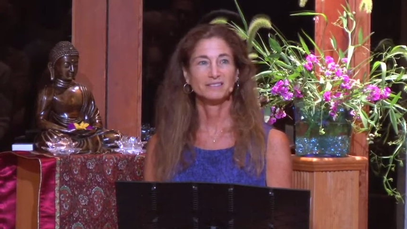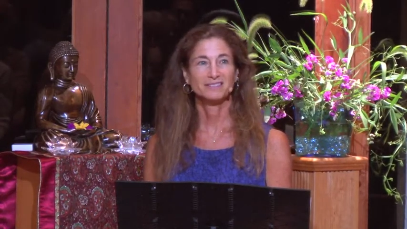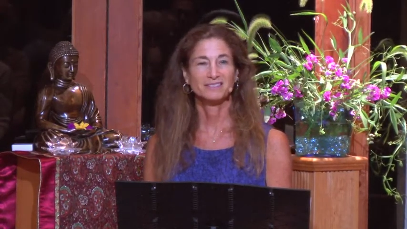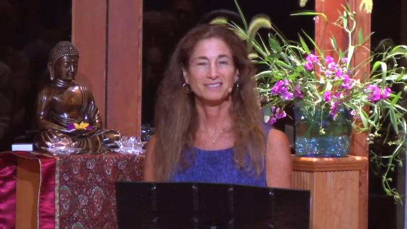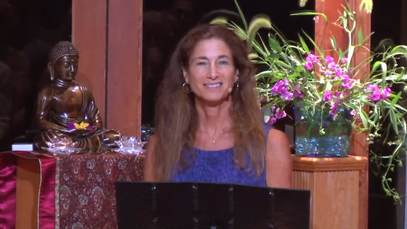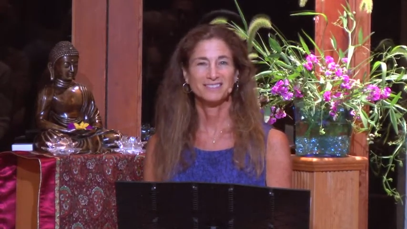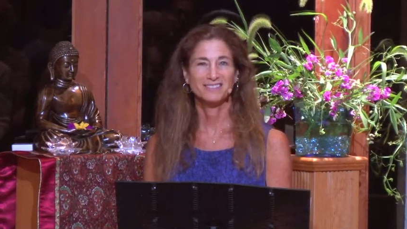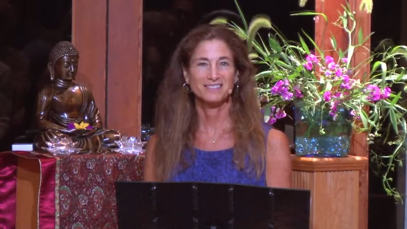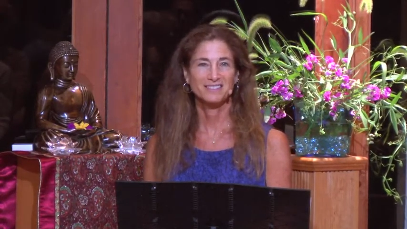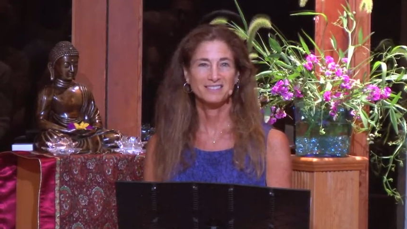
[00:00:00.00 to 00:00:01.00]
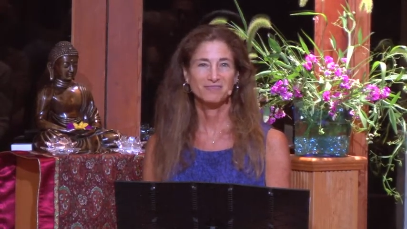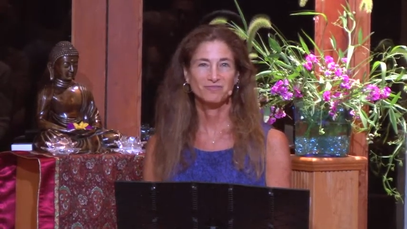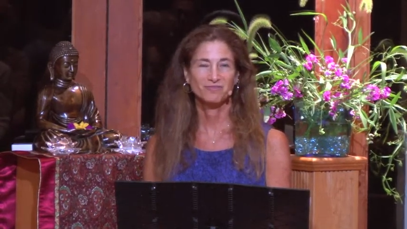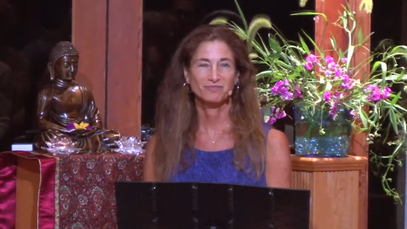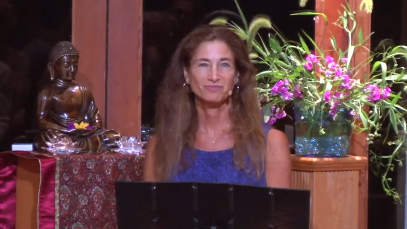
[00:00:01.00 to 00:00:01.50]

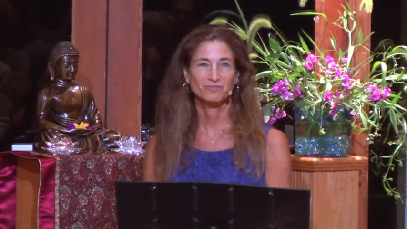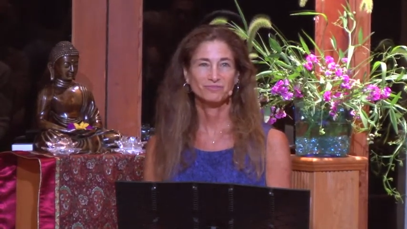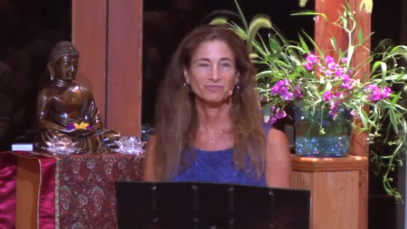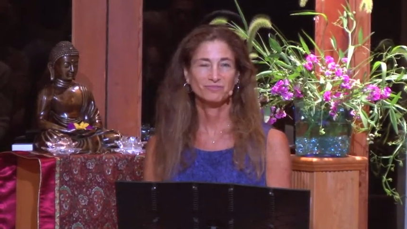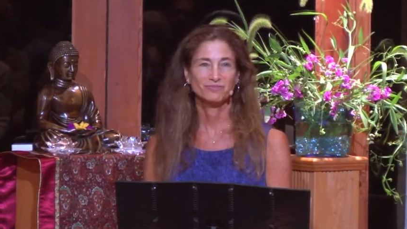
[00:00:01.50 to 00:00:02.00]
(no one is talking)